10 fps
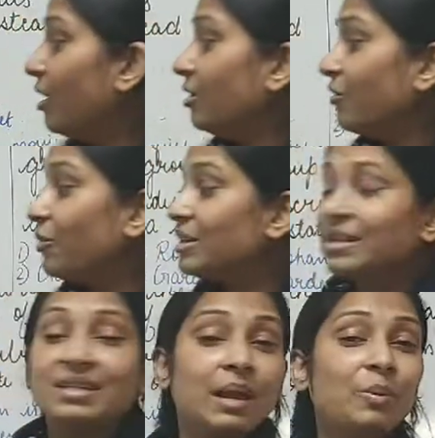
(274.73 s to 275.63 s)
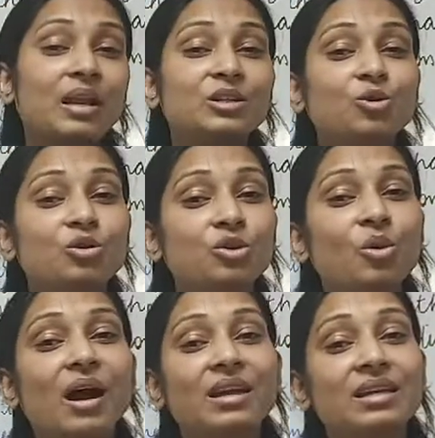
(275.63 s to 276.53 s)
The first example I told
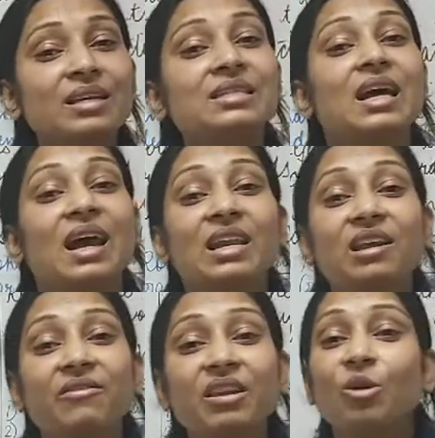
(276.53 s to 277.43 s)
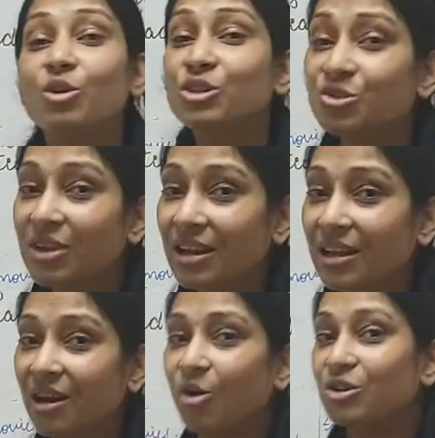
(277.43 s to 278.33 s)
you is I live in Australia.